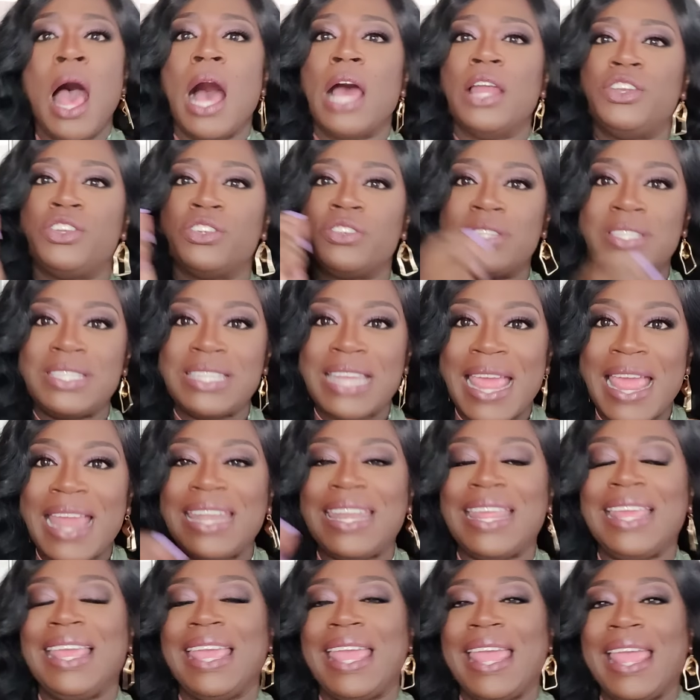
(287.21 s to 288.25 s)

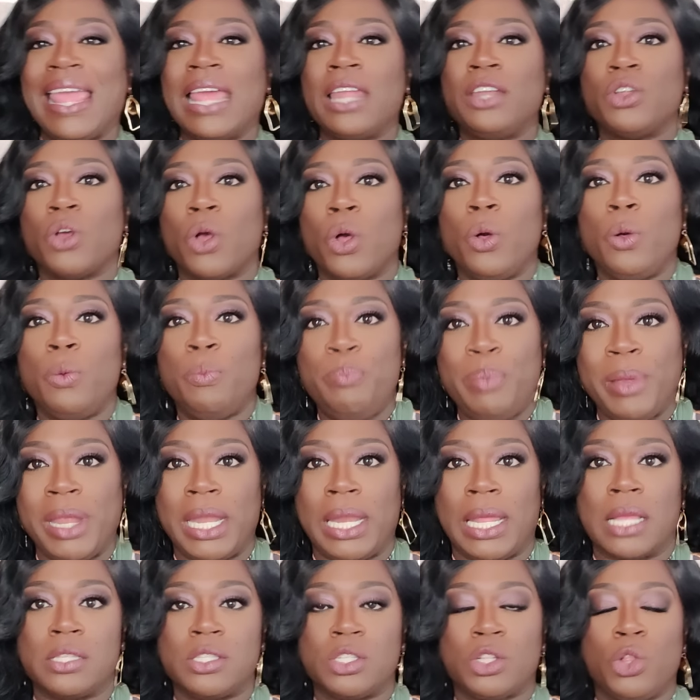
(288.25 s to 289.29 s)
Understanding and
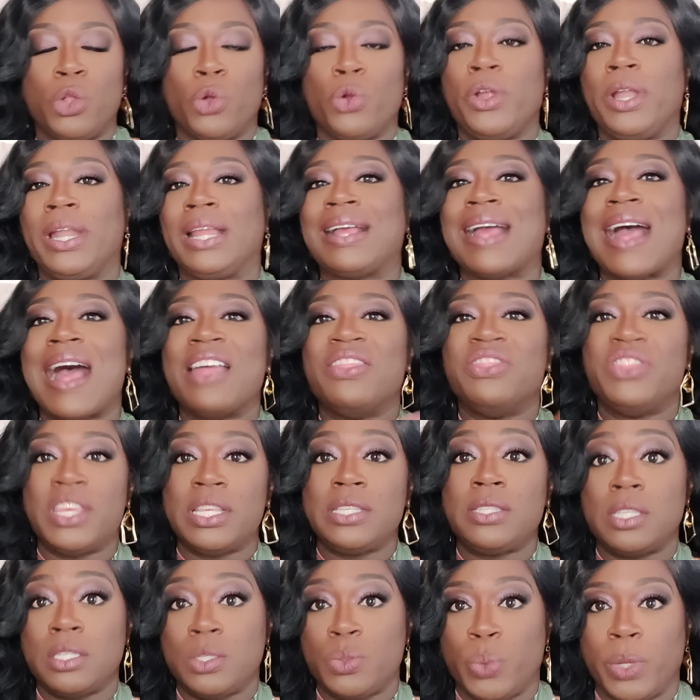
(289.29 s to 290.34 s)
obedience. Glory to God.
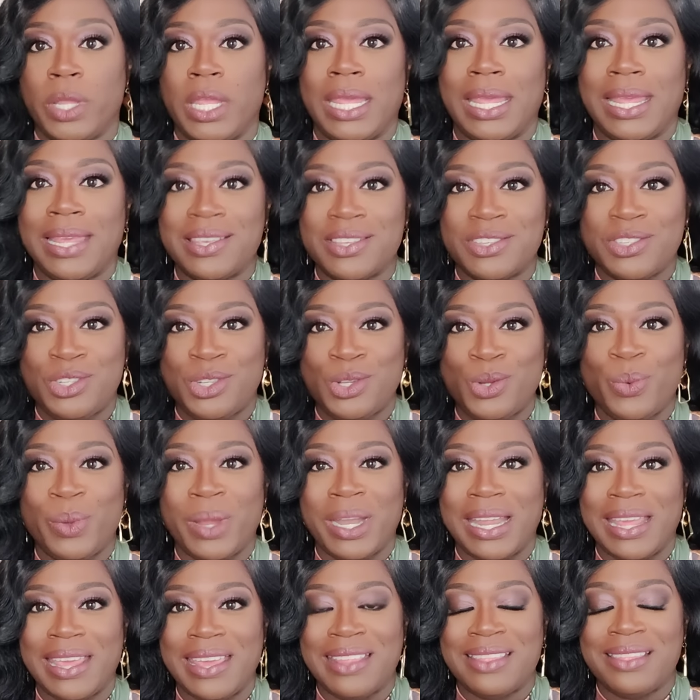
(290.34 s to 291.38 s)
This is what he is
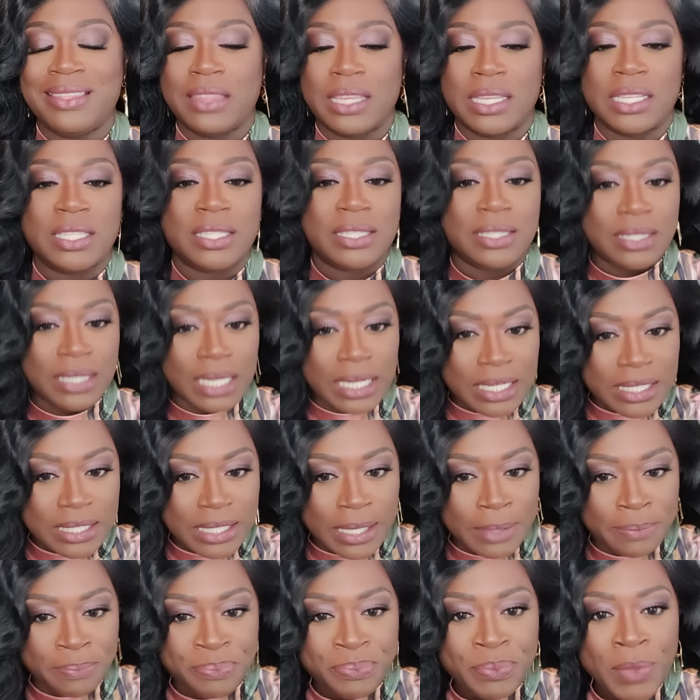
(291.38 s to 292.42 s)
doing in this
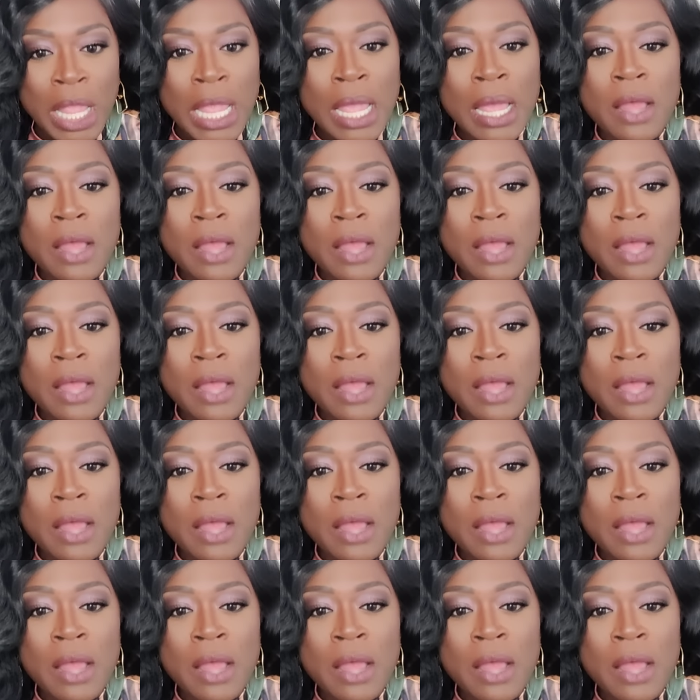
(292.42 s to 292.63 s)
season.